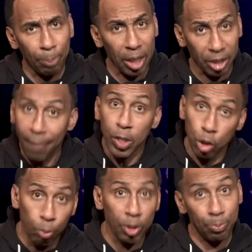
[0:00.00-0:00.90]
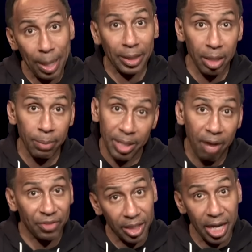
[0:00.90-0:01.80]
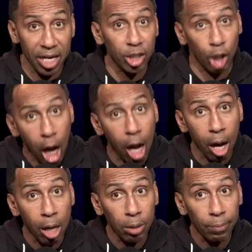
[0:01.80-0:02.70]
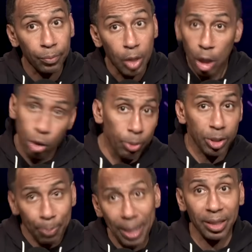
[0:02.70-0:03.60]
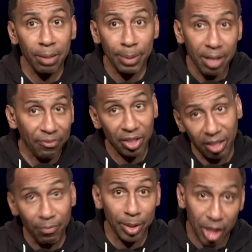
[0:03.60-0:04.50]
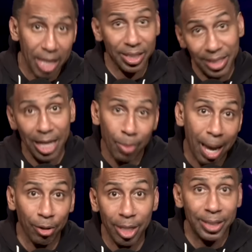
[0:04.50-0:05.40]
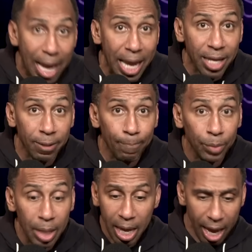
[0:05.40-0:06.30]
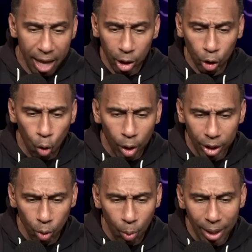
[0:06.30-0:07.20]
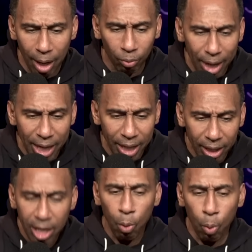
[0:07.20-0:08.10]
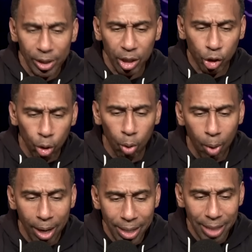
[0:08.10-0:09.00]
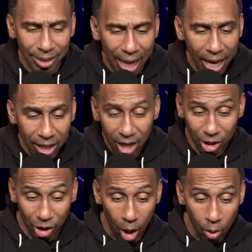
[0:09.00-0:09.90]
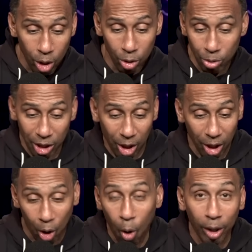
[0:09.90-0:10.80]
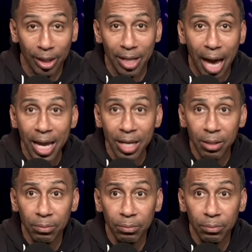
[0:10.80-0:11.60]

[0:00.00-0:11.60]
the brother? You respected him enough to get in his car. You respected him enough to give him a chance to take you out on a date. And according to what I'm reading, wasn't you the one that said, so you're just going to call it a night?